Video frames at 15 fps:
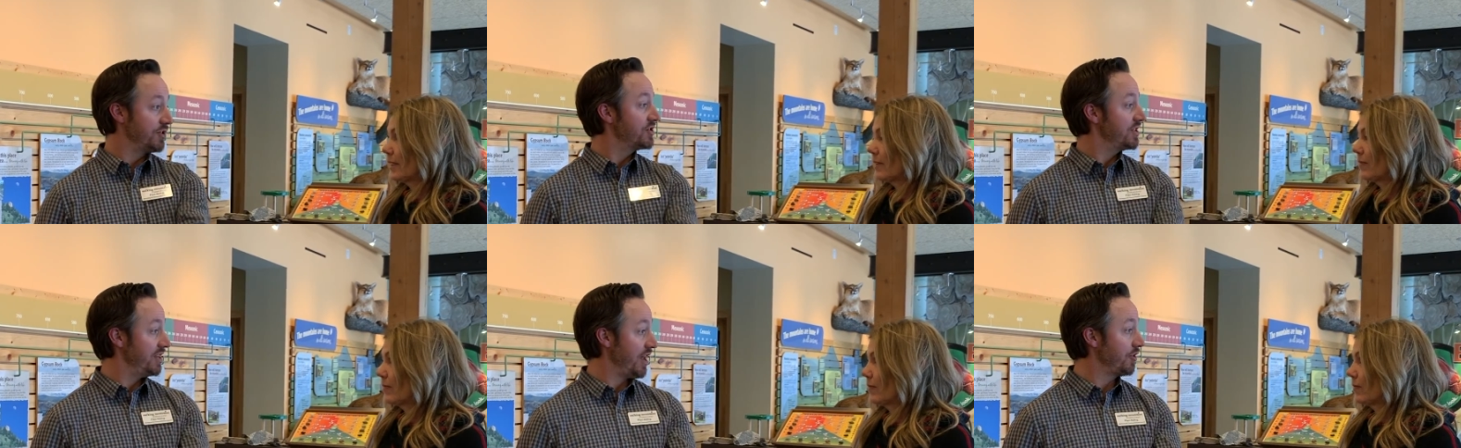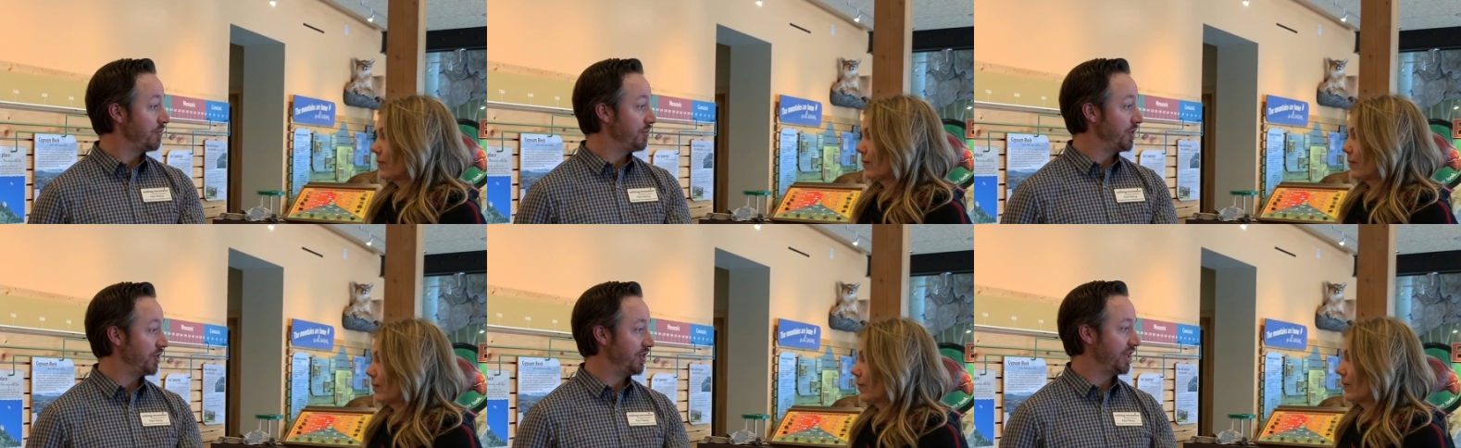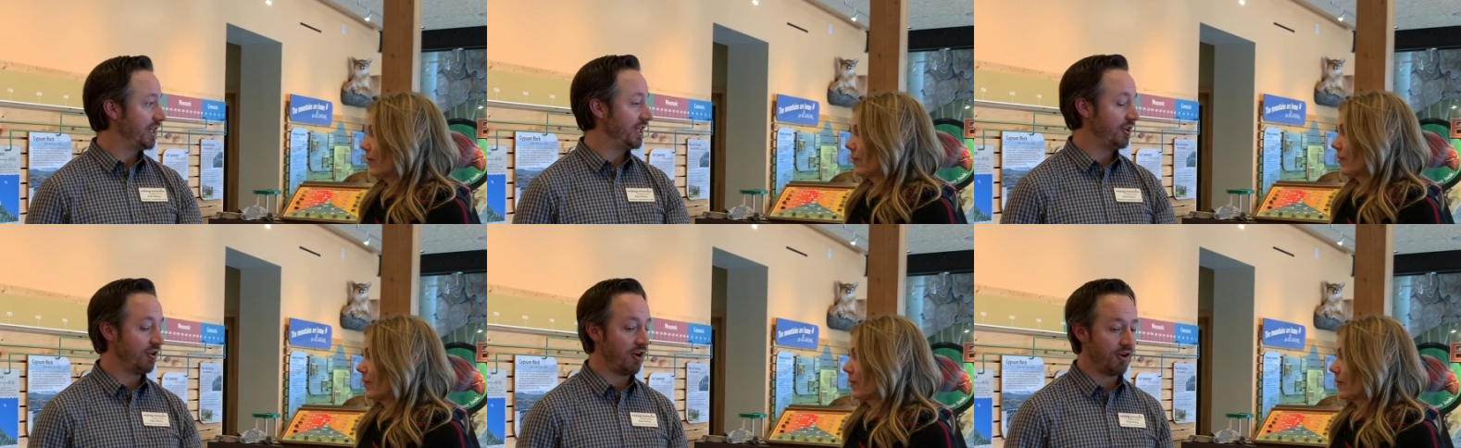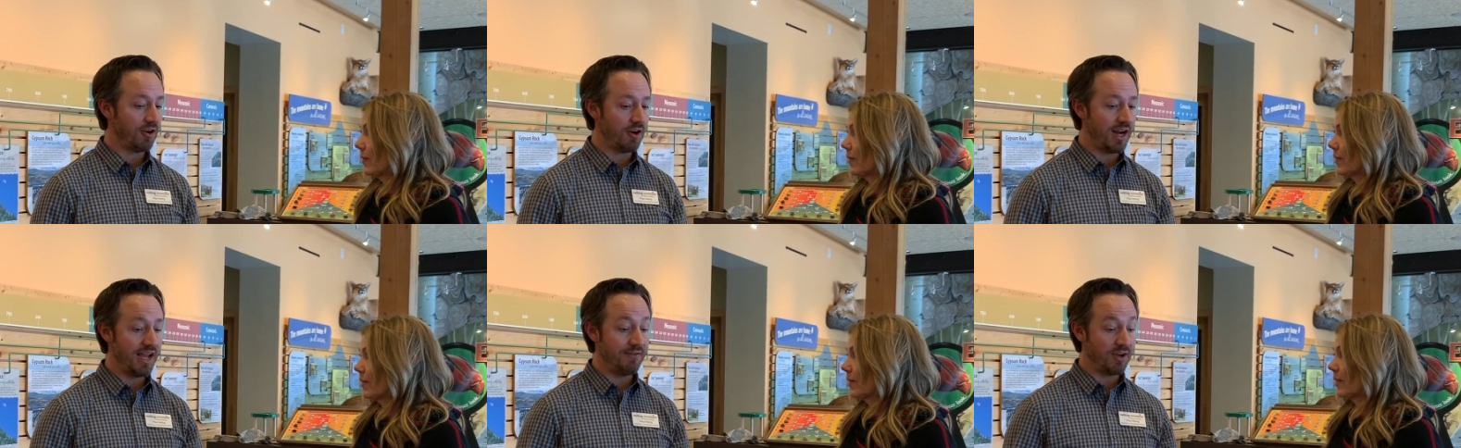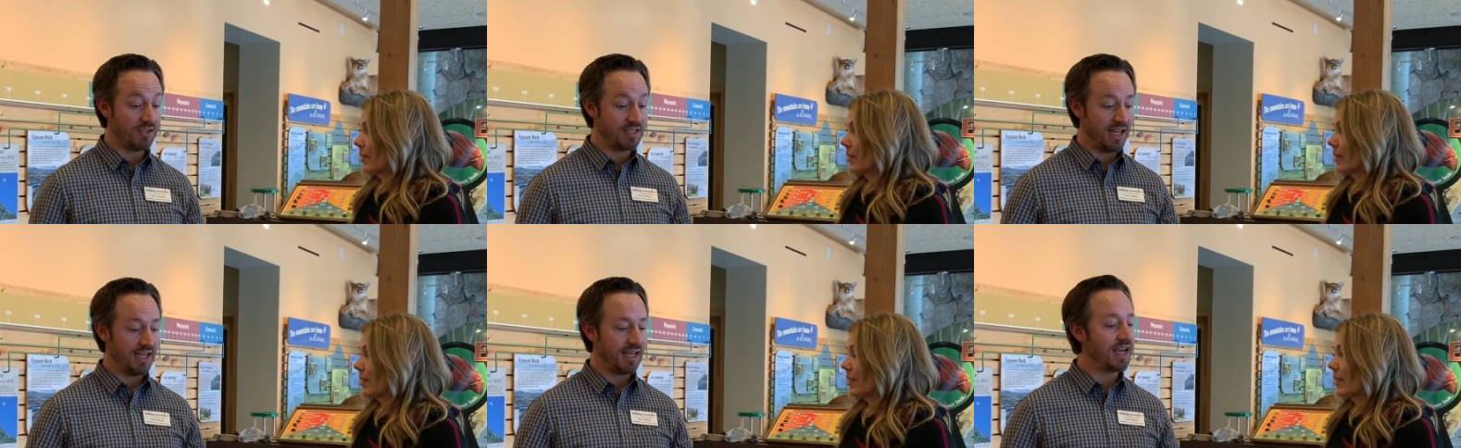Speaker 1: which is another building here on our
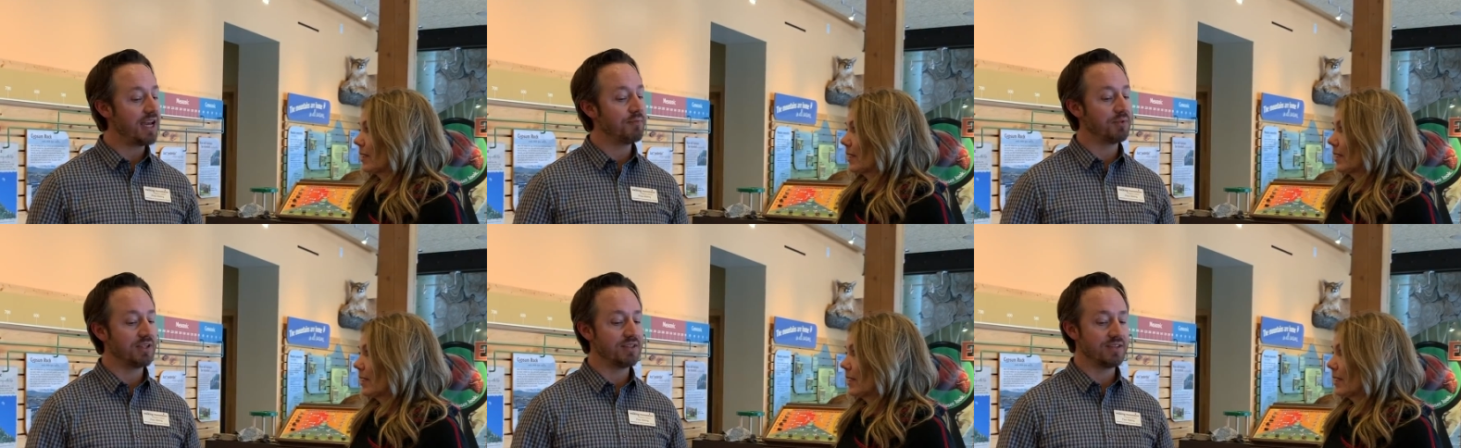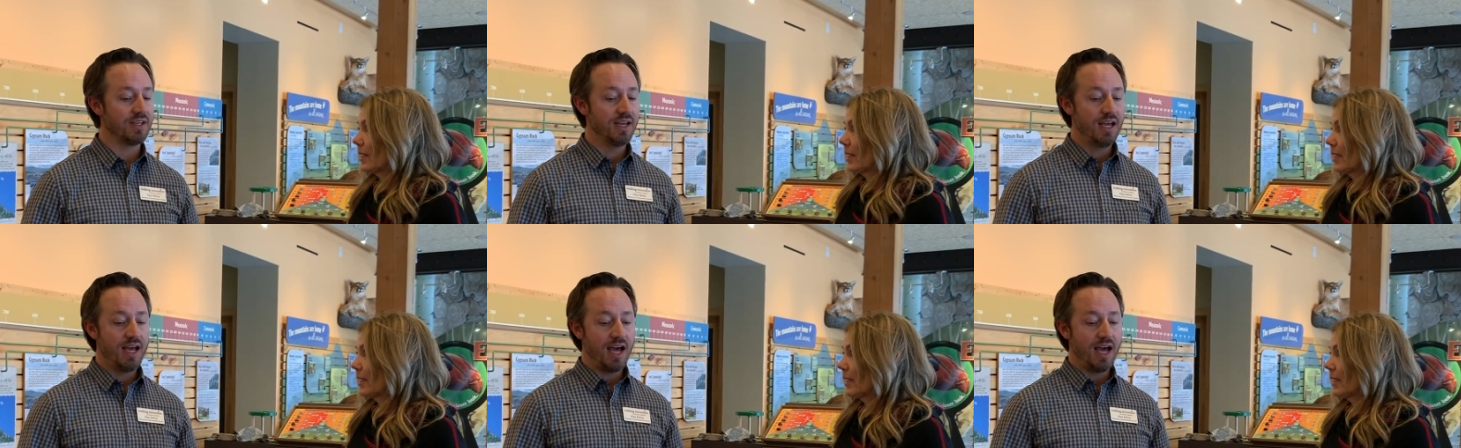Avon Avontain campus.